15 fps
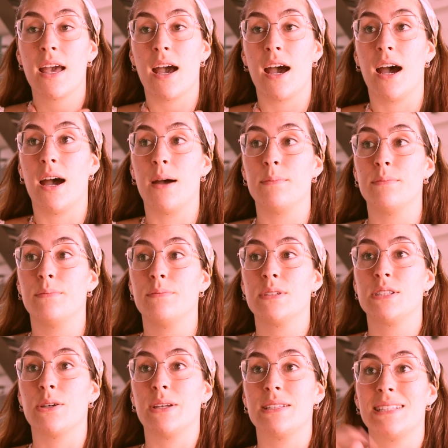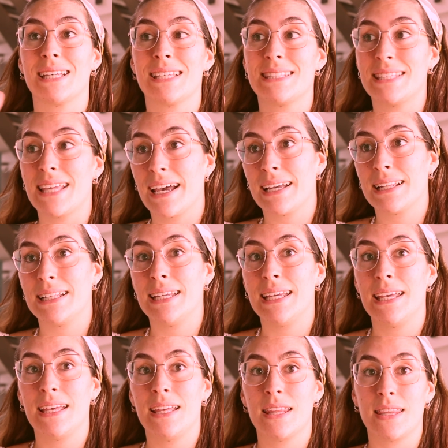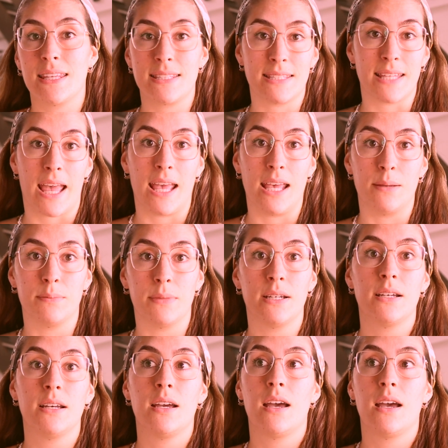So it's exactly the same